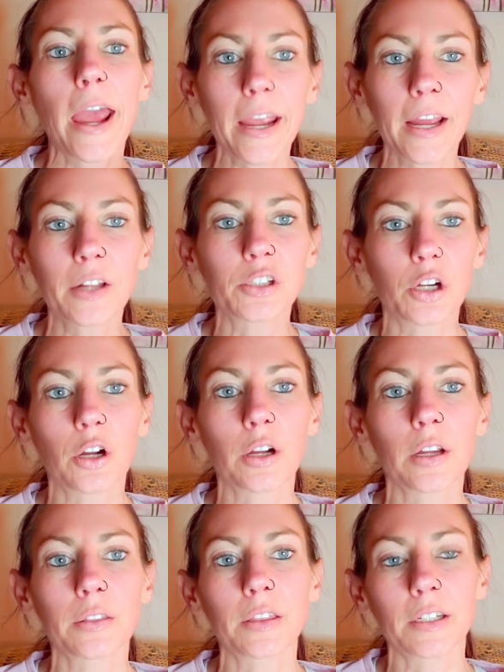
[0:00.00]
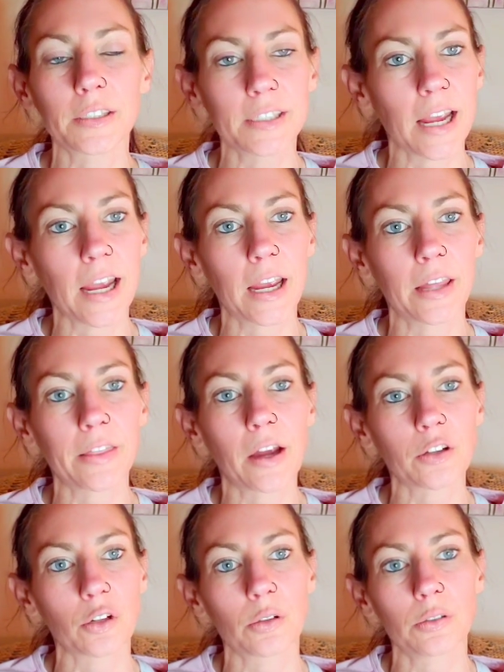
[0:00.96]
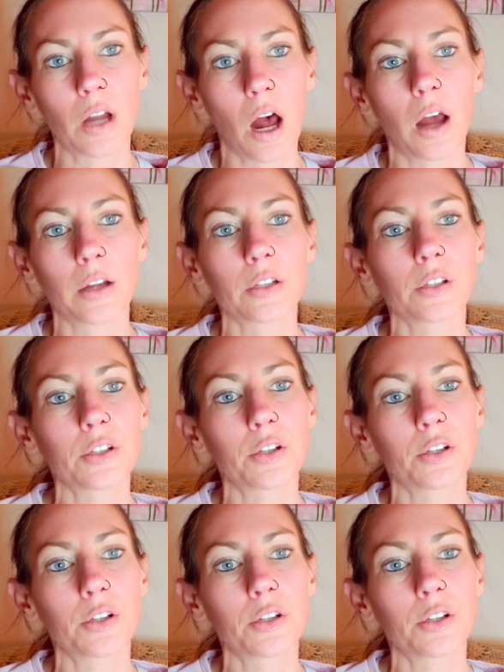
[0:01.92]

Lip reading: and during the day that you're not